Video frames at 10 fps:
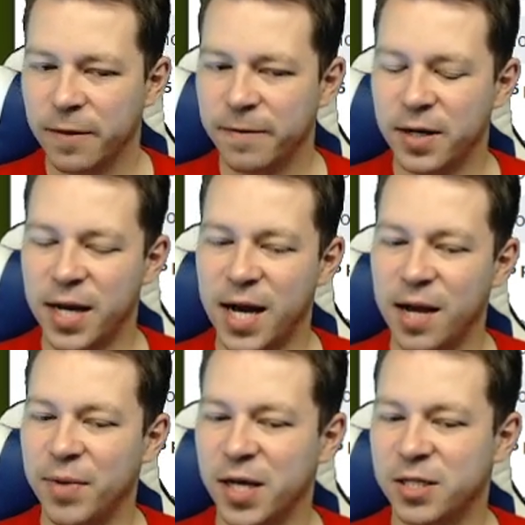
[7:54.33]
then
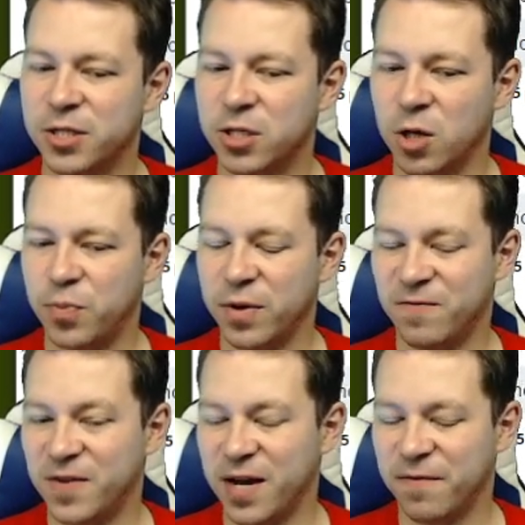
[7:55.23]
I might stop in
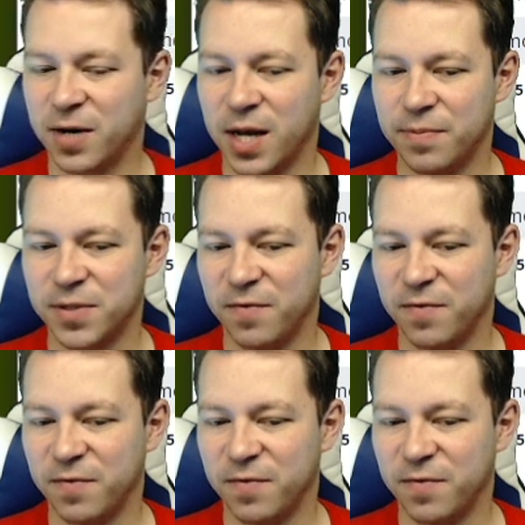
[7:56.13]
five clubs.